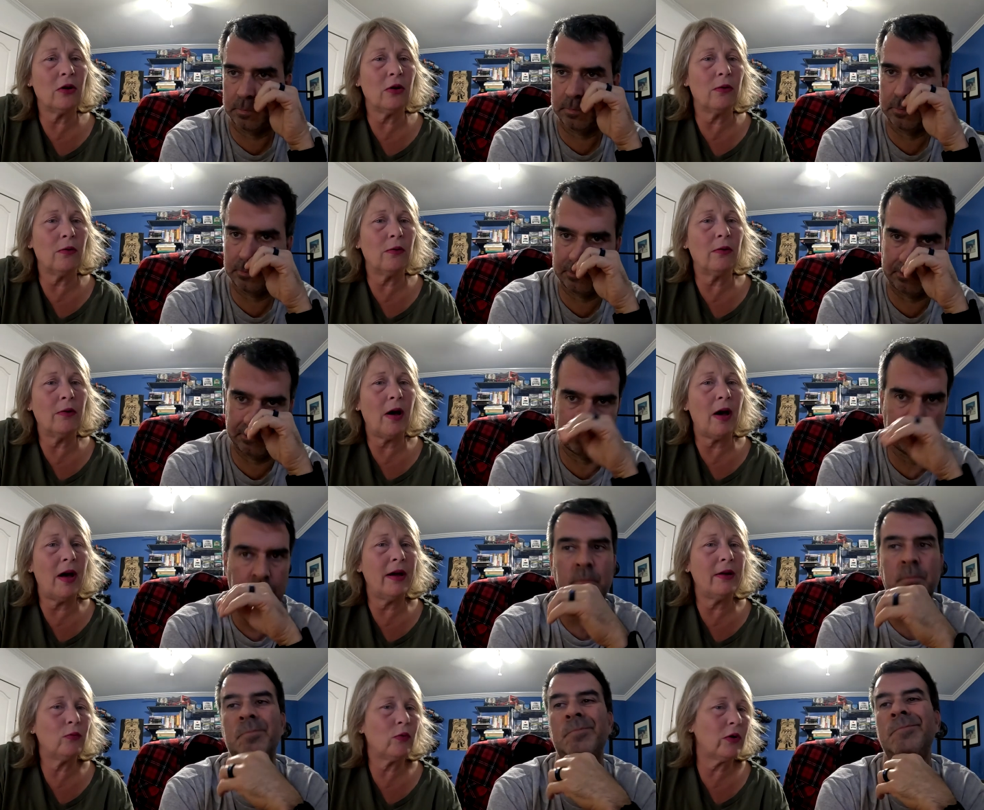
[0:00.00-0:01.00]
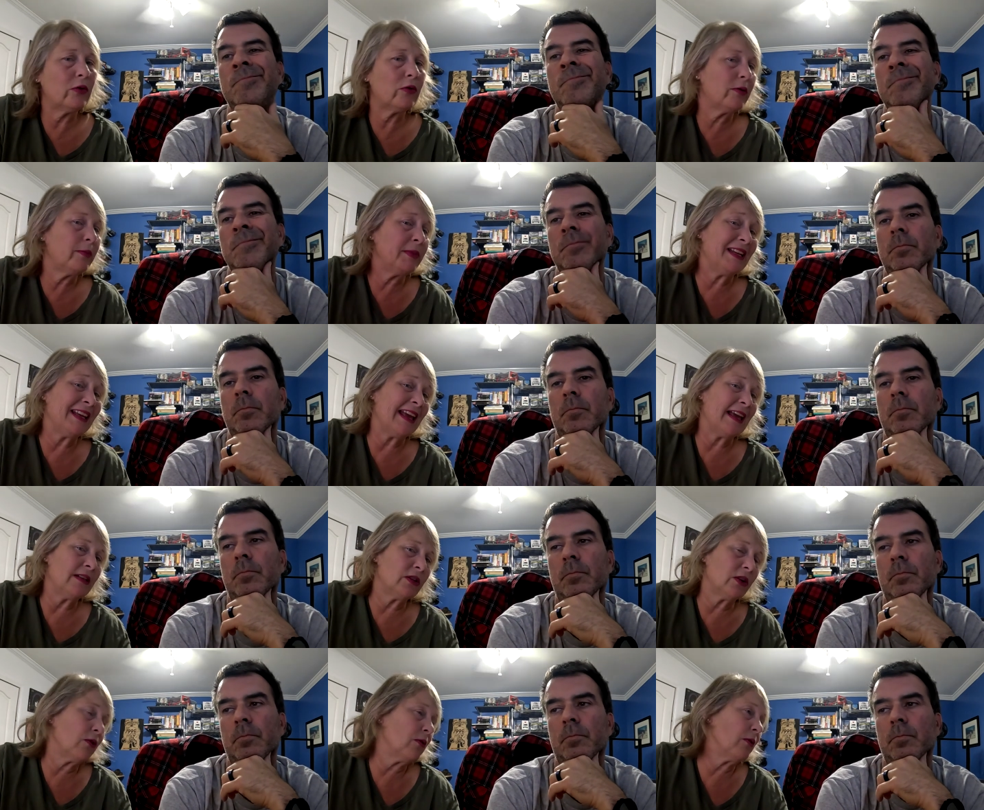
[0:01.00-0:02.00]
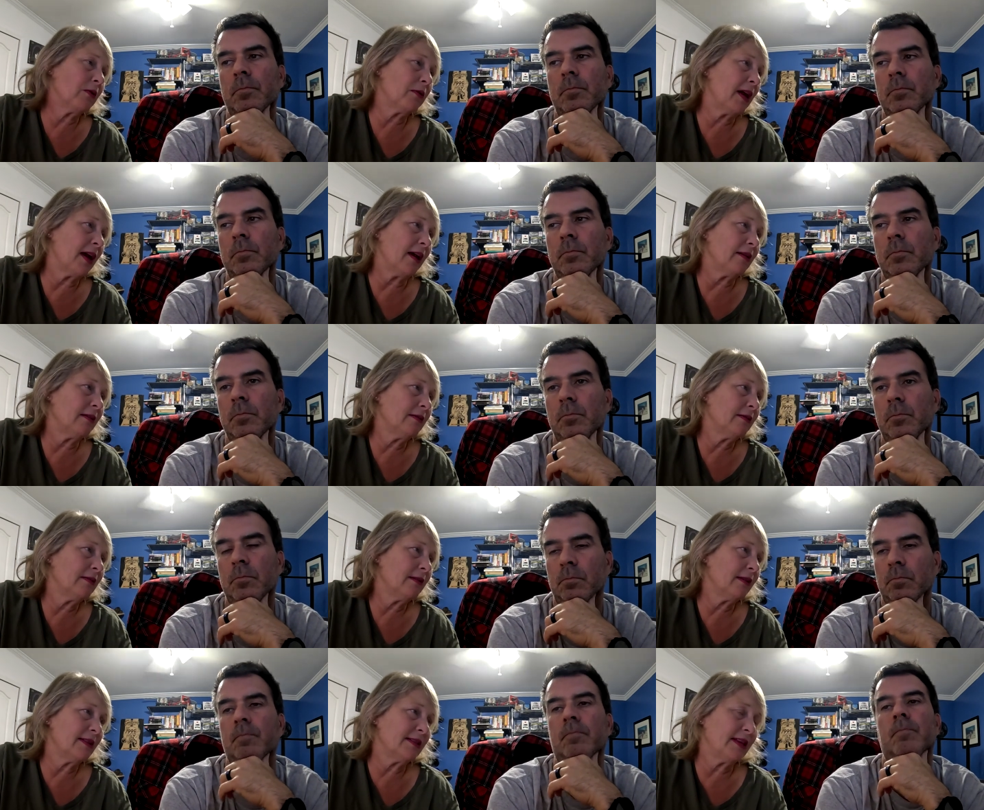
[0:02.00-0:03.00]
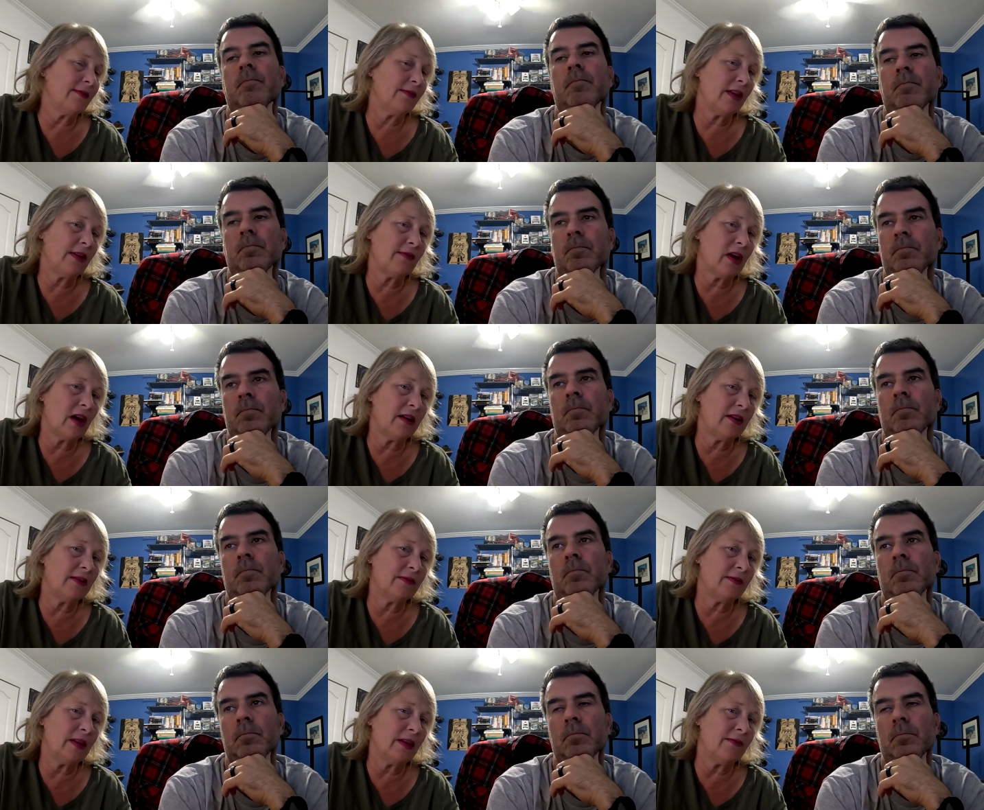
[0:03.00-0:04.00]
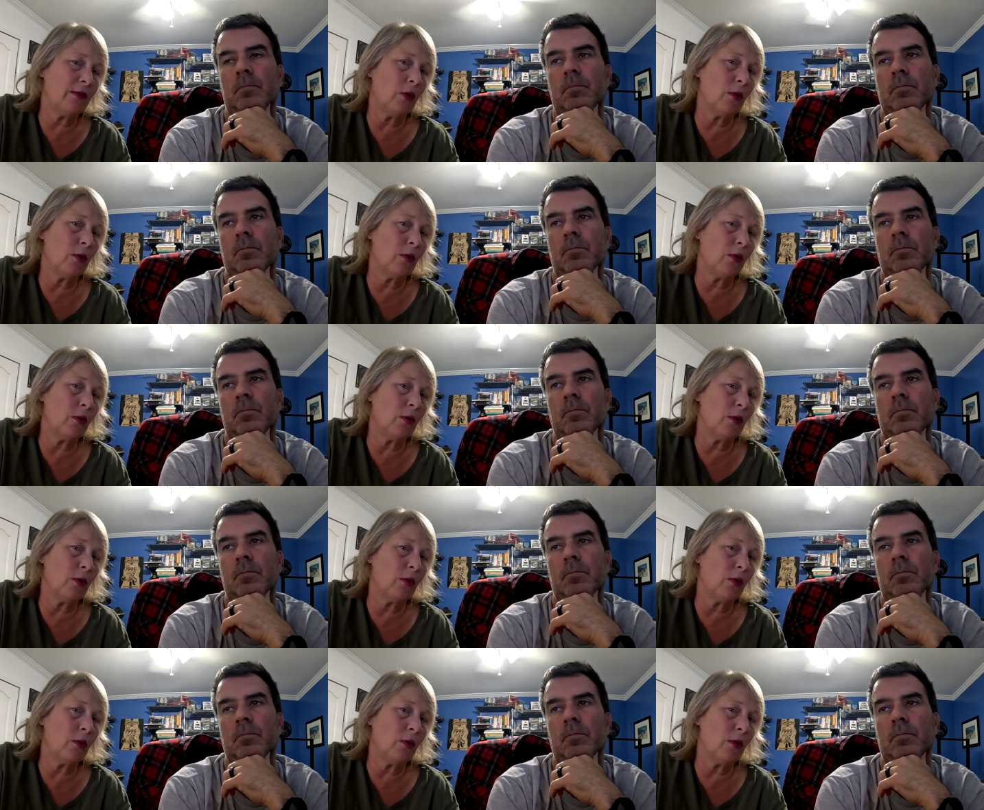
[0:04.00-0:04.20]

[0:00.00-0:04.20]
Speaker 1: go on Royal Caribbean again to Coco Cay because they've they've kind of they've